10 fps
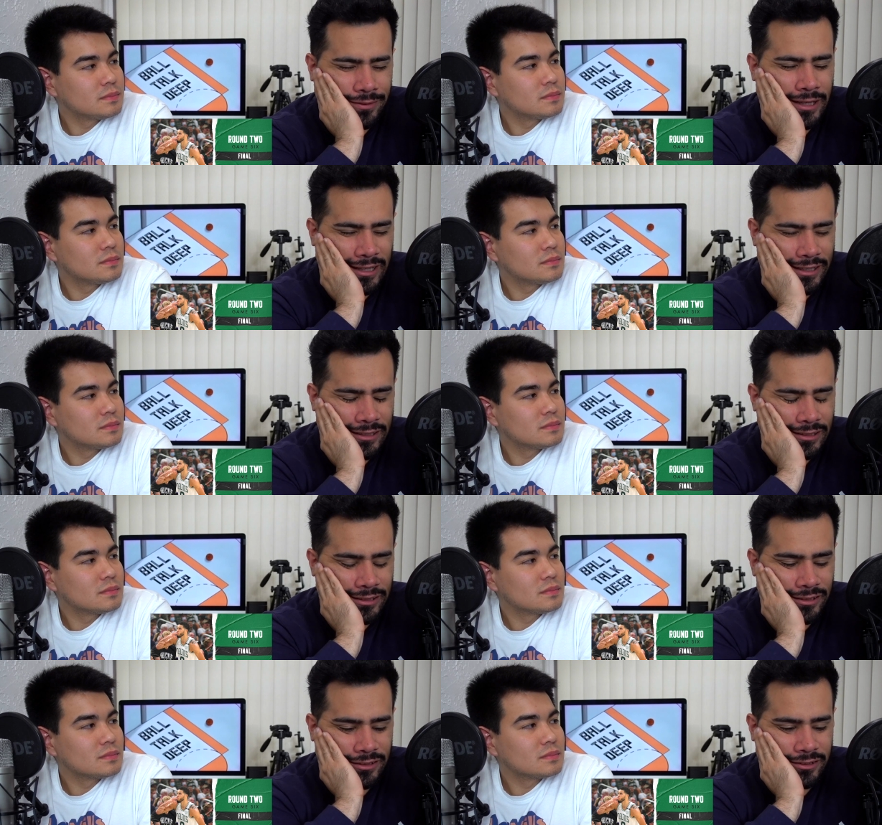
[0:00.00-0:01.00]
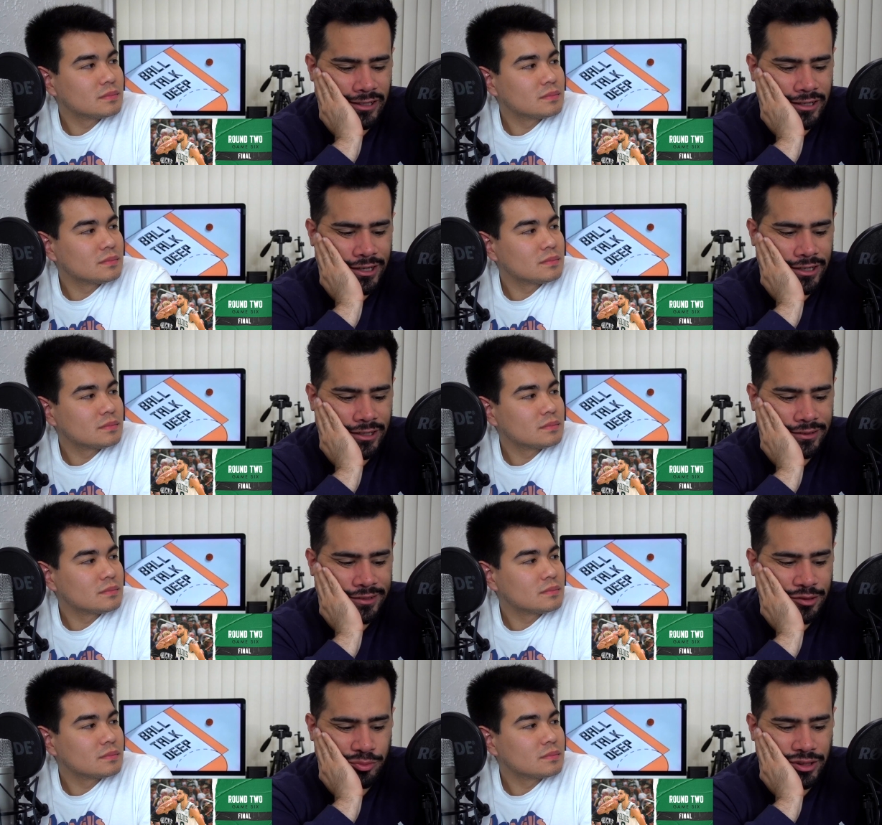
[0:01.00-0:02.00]
Speaker 1: feeling is that it's
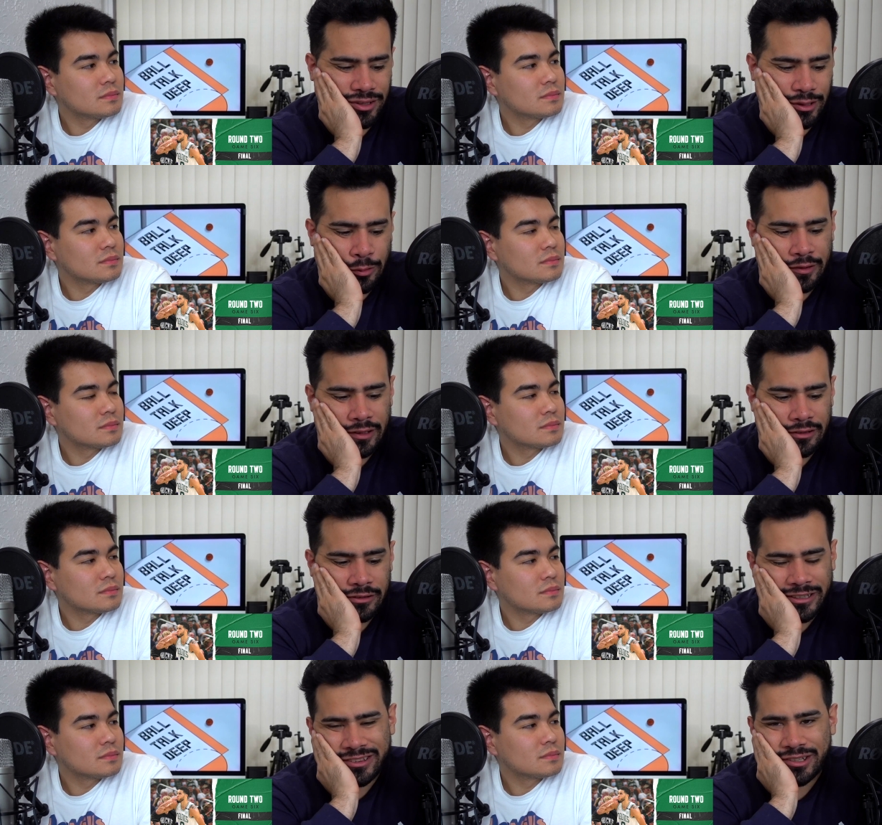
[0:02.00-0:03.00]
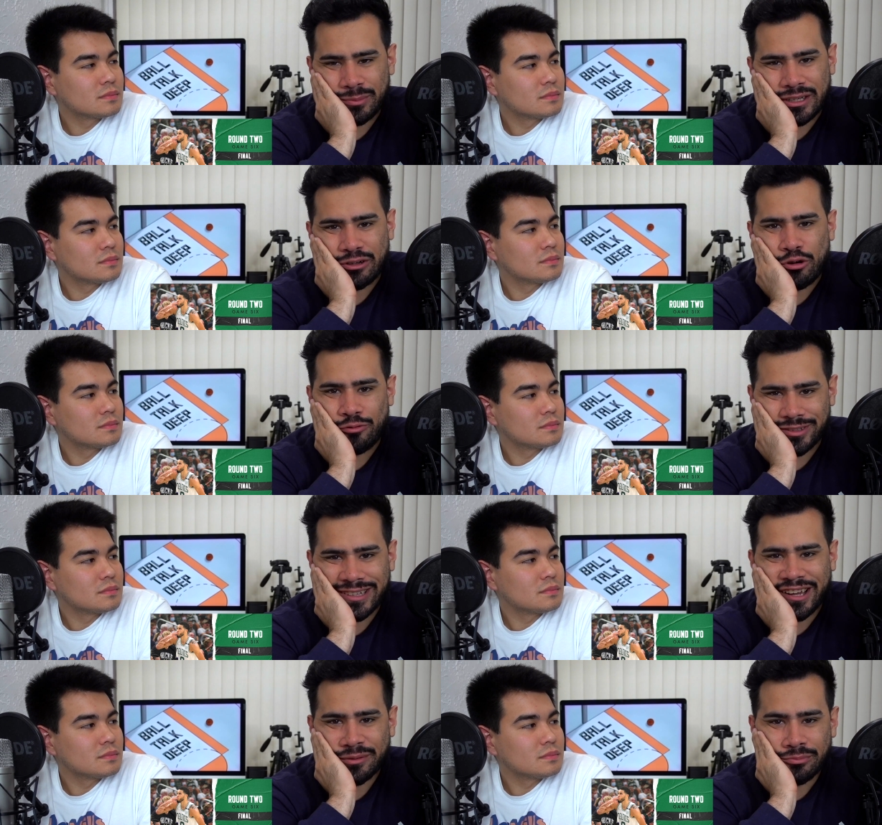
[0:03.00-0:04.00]
gonna be the Celtics and it's gonna be in
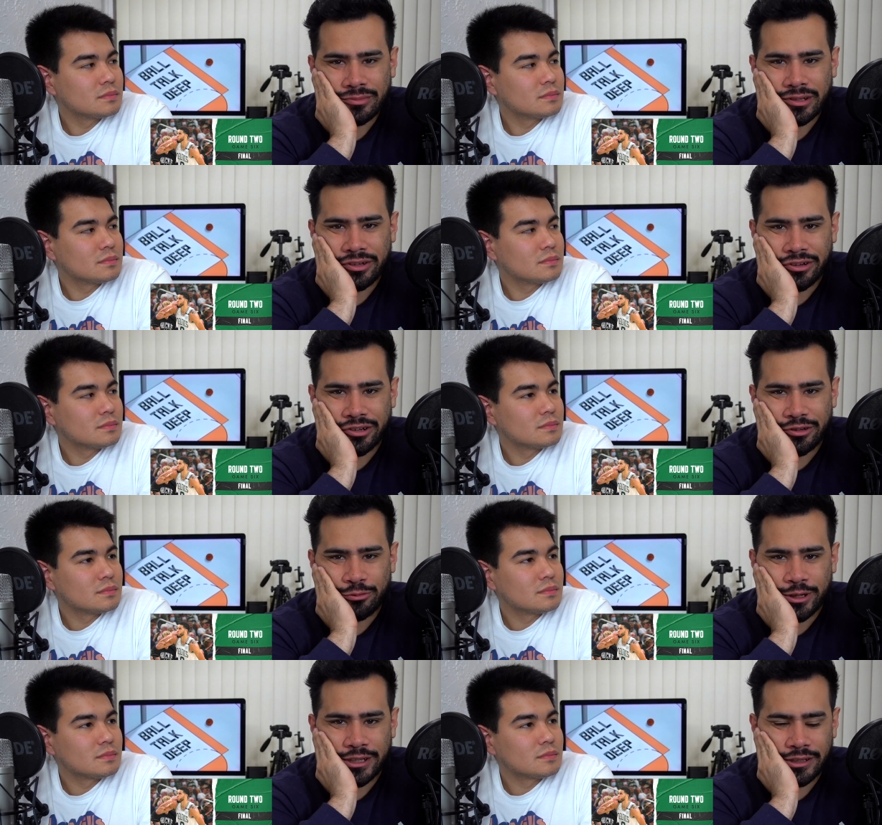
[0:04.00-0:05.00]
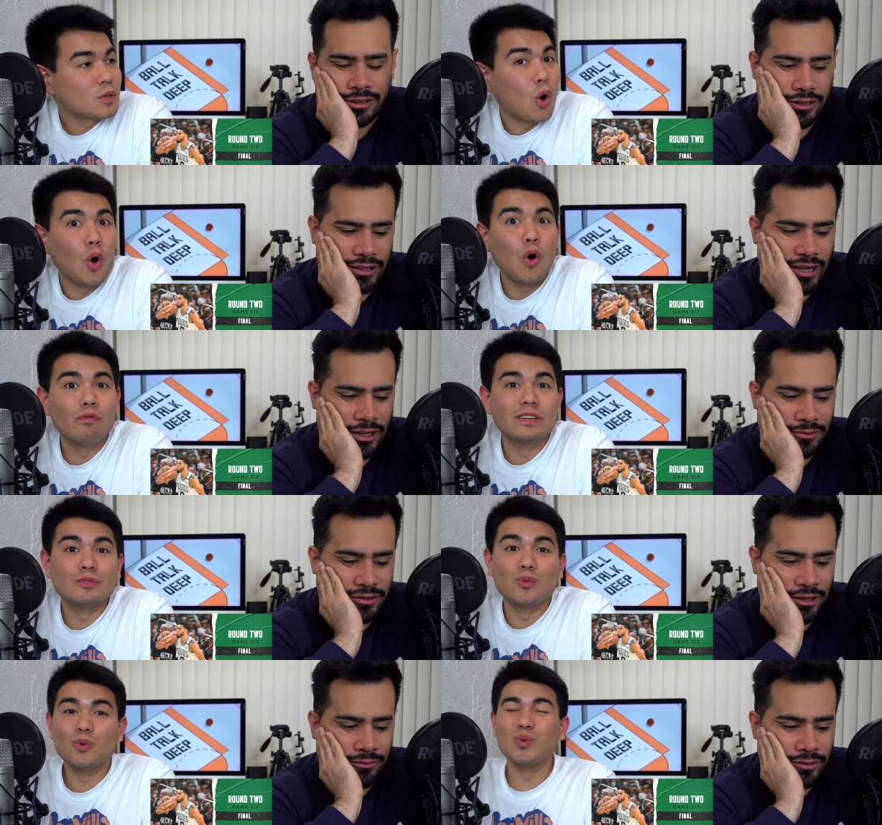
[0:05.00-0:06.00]
overtime. Then they're gonna win Over, game
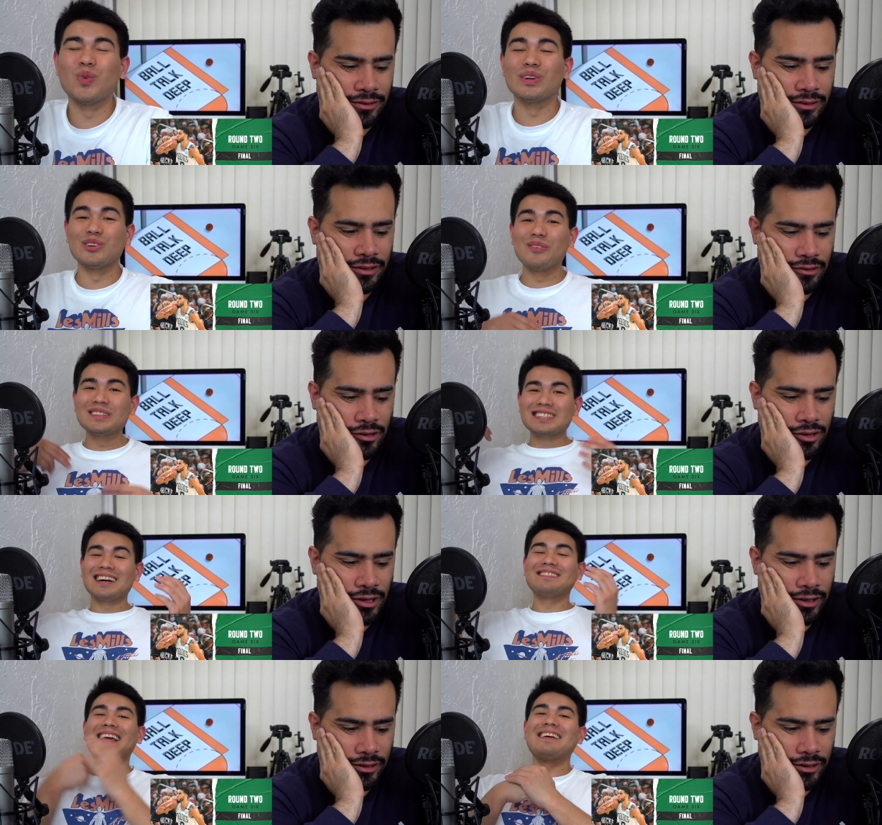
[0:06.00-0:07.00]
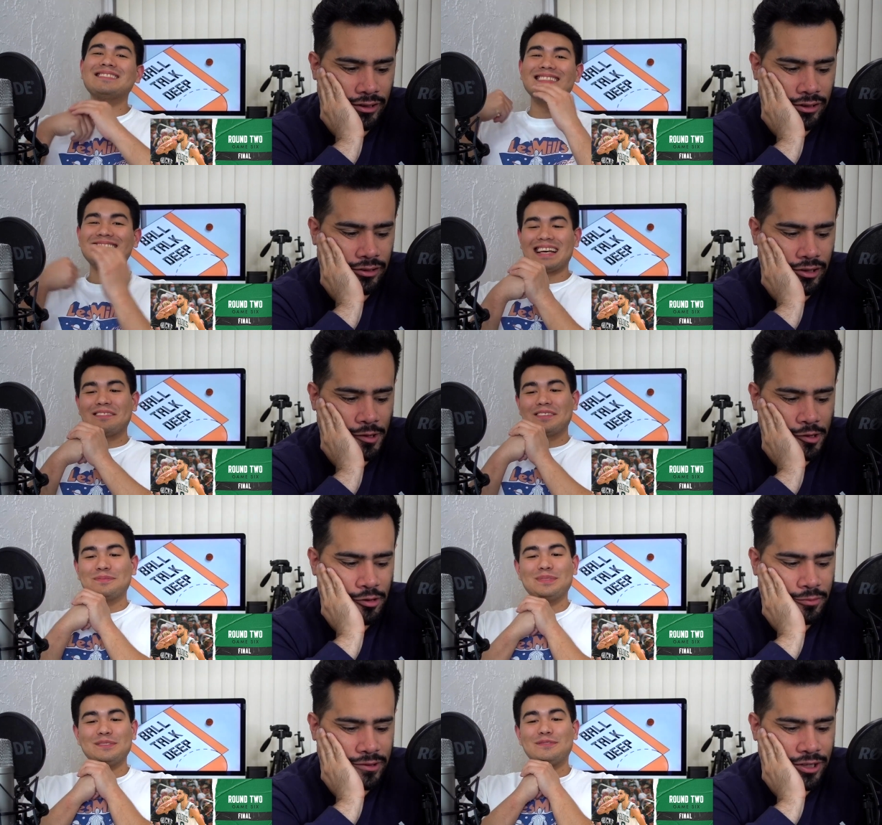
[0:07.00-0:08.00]
seven.
Speaker 2: Ooh, an overtime game seven.
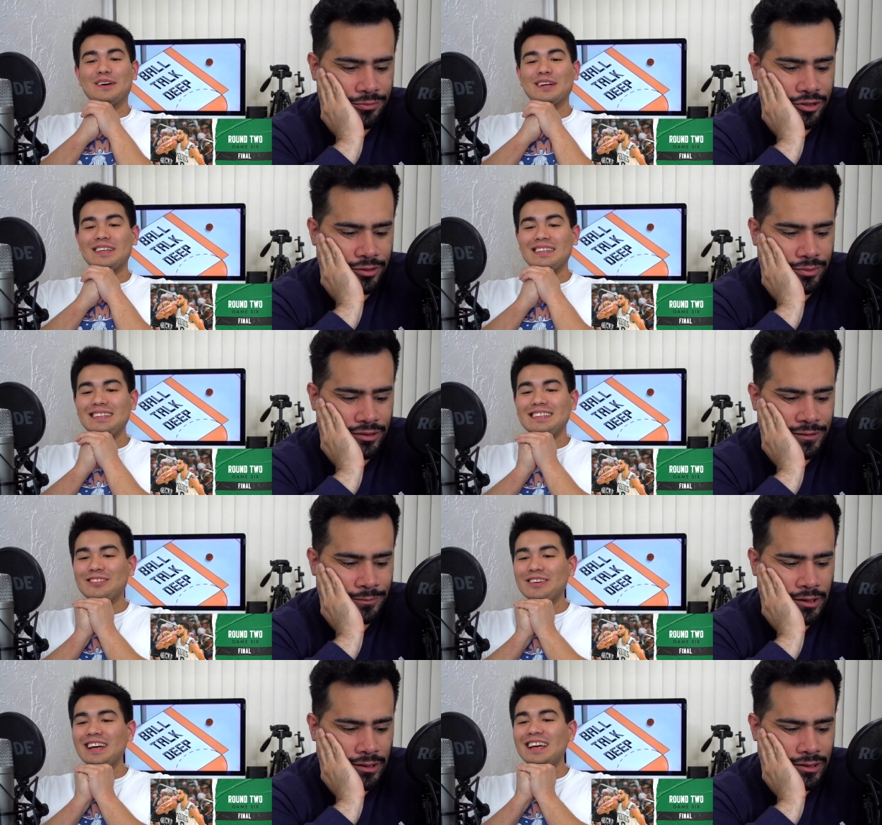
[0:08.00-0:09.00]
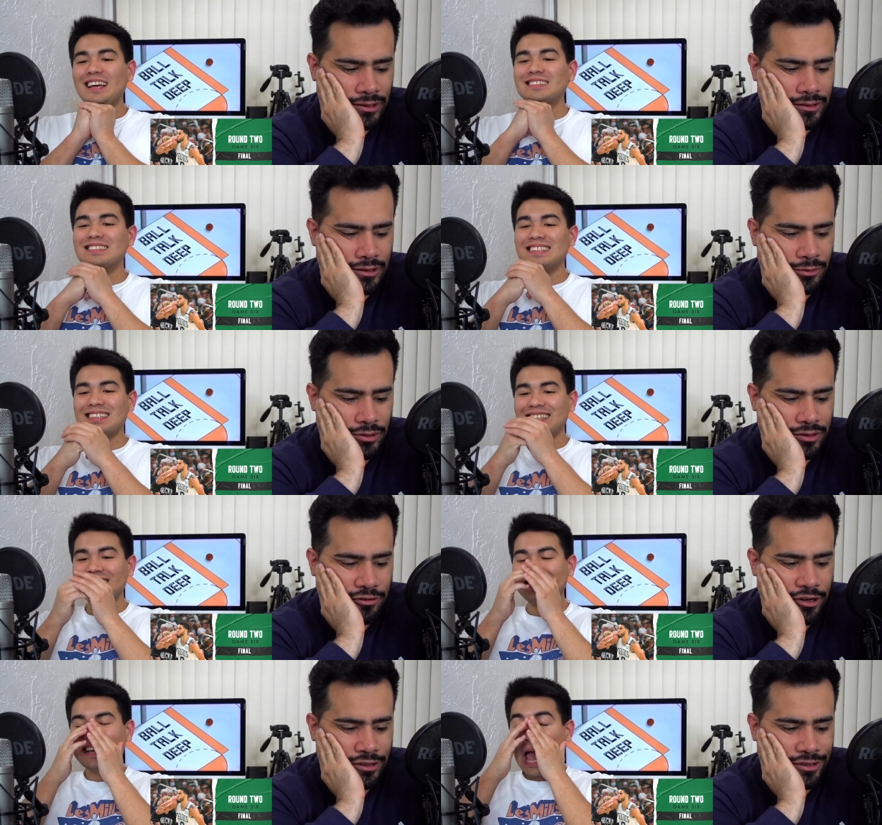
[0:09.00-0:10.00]
Overtime. It's gonna be some crazy. It's
Speaker 1: gonna be some
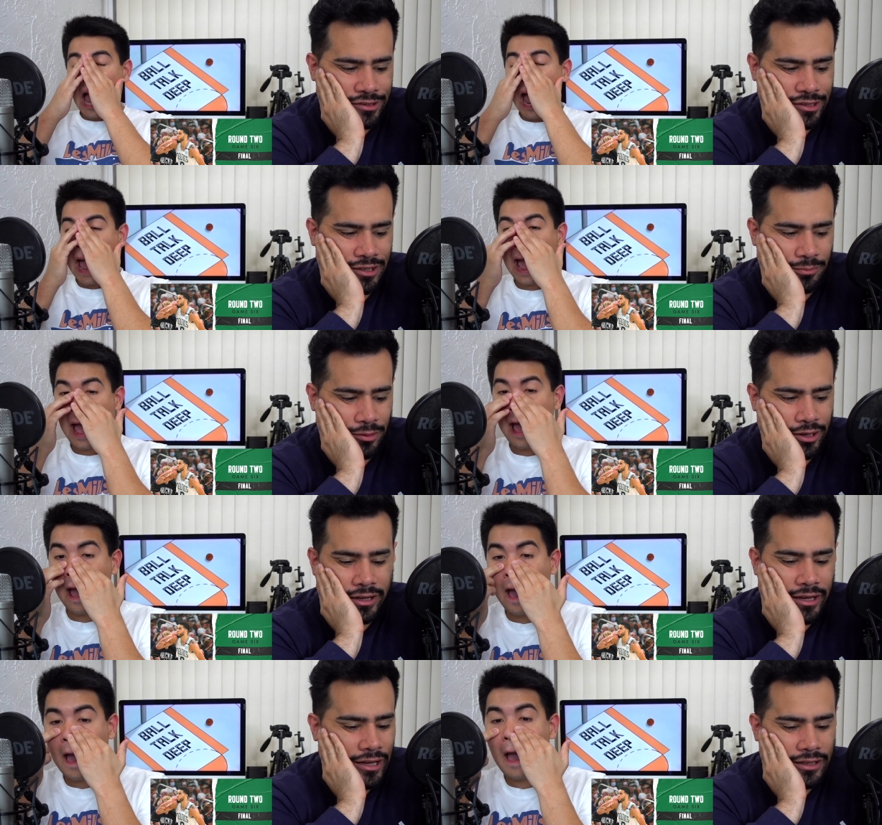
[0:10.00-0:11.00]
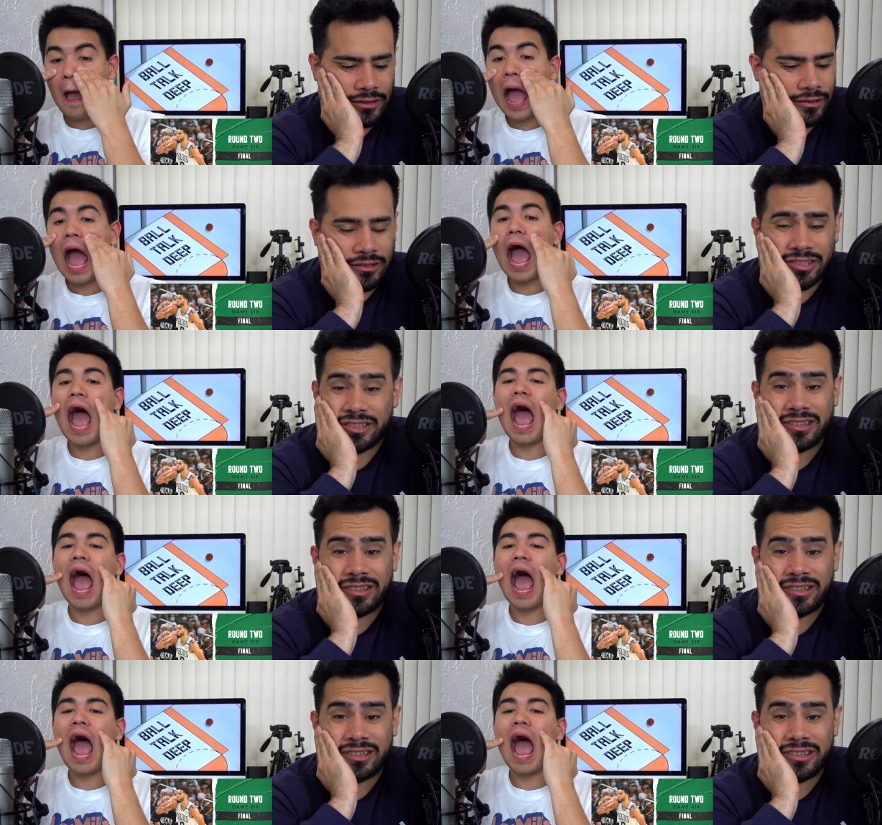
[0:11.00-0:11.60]
crazy shit. But this shit's a